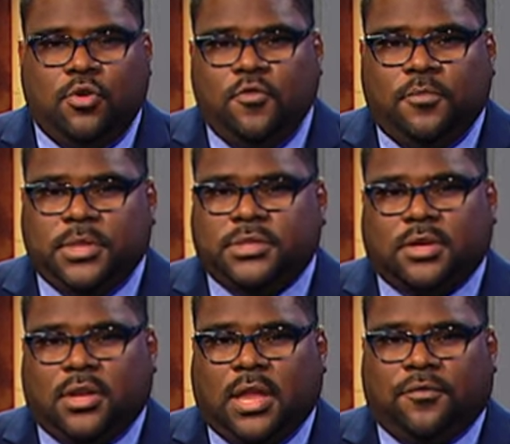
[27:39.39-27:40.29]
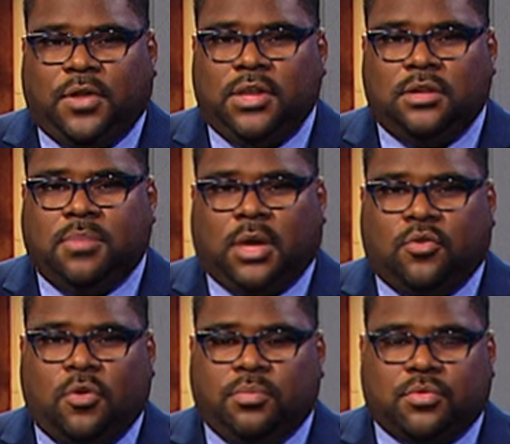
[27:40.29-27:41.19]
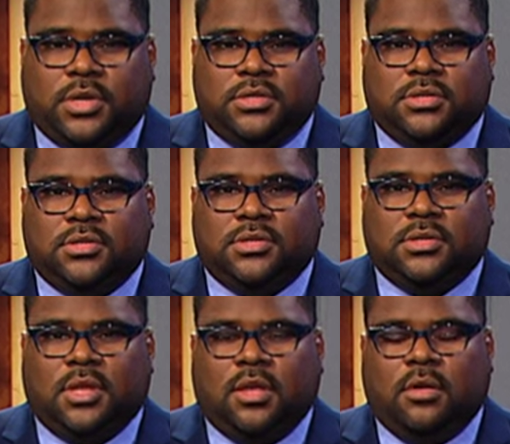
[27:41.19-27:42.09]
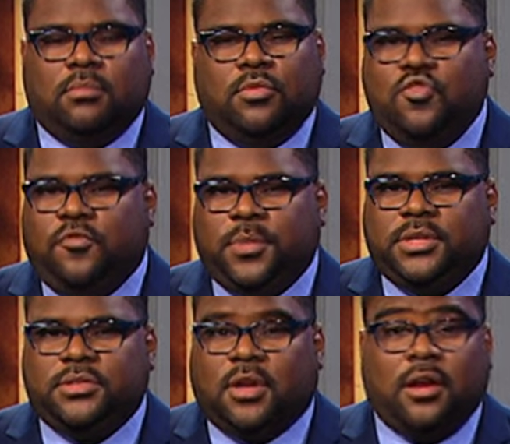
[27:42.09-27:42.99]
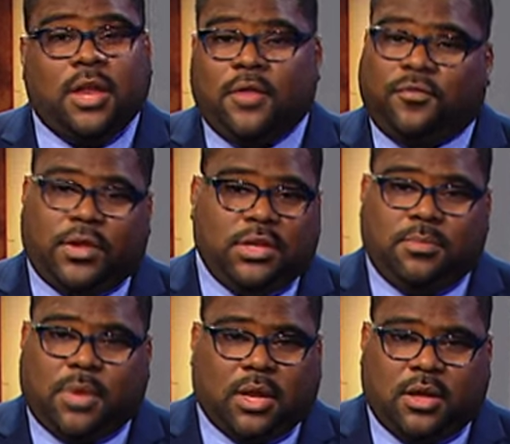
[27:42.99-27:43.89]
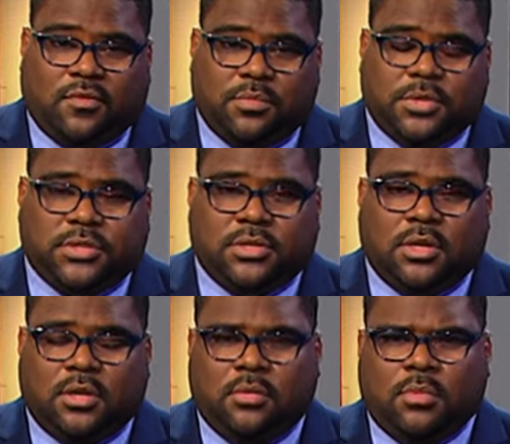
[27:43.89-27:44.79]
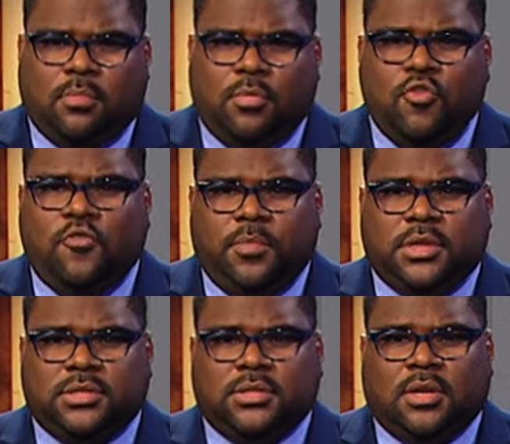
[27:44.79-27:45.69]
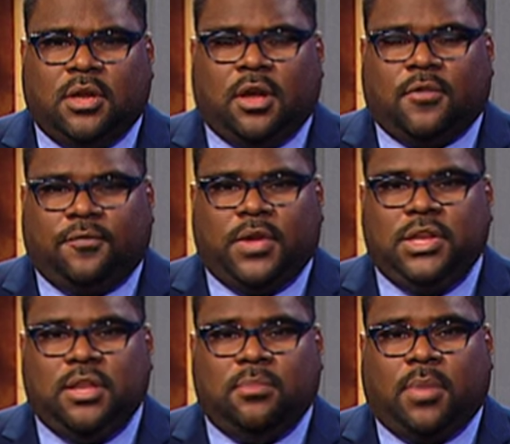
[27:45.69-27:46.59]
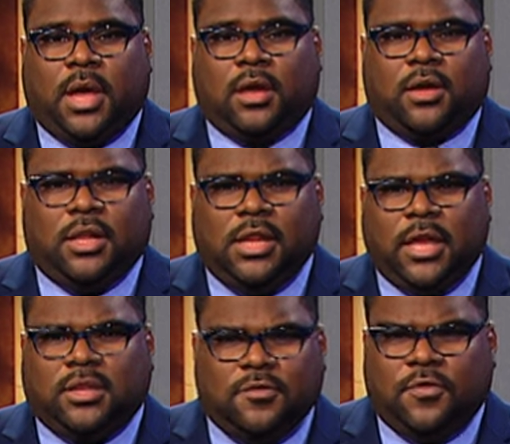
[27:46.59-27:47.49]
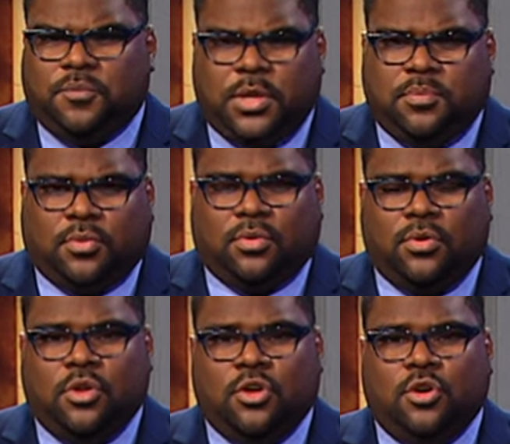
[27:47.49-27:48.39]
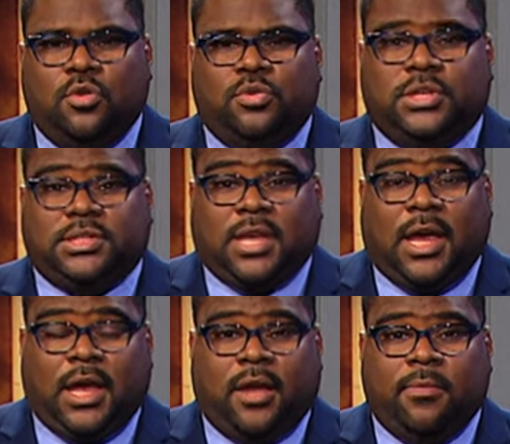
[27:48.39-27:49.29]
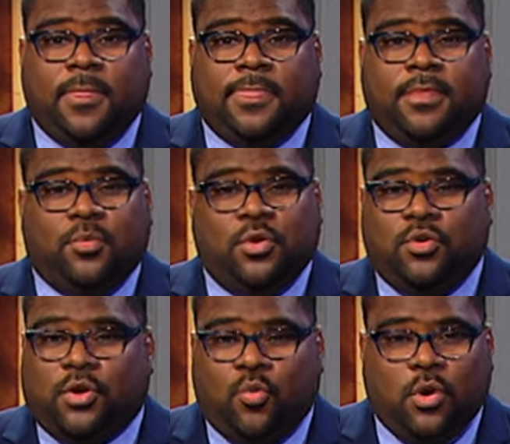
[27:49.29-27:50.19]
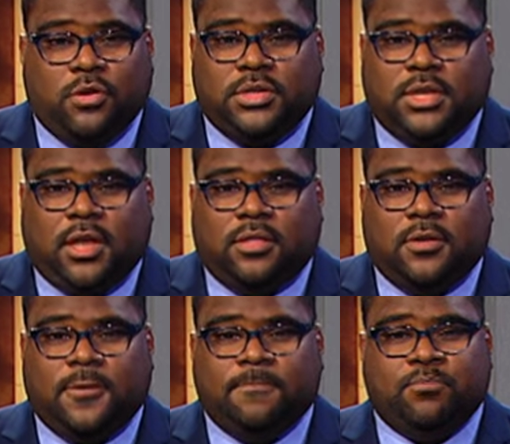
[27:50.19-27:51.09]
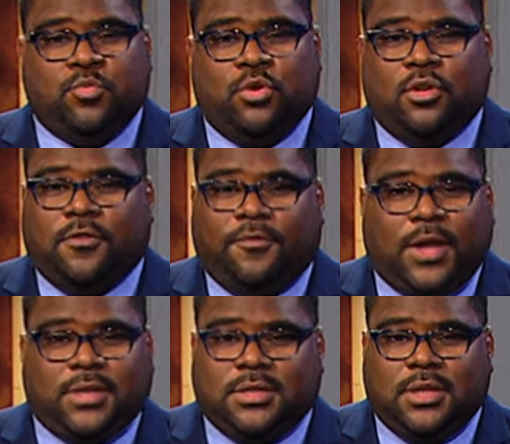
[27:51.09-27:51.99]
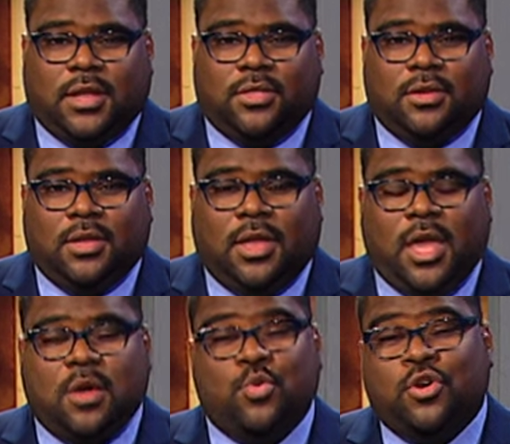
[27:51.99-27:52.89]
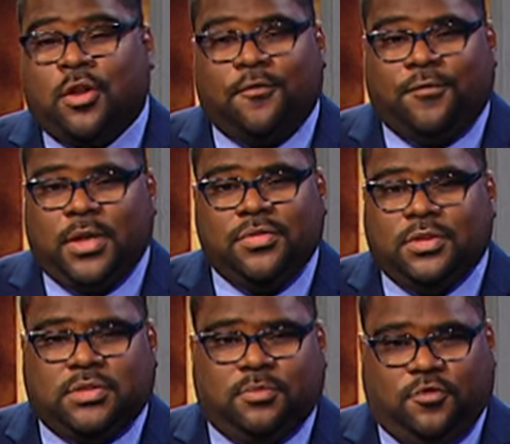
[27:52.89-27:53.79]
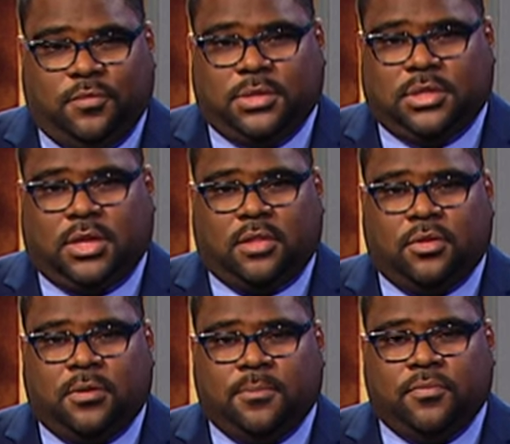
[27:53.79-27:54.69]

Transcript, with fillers: Movements are not funded by corporations. Movements are not funded by governments. But movements are funded by a collective of people who decide that we're going to work together, we're going to fight together, and we're going to fund this movement together.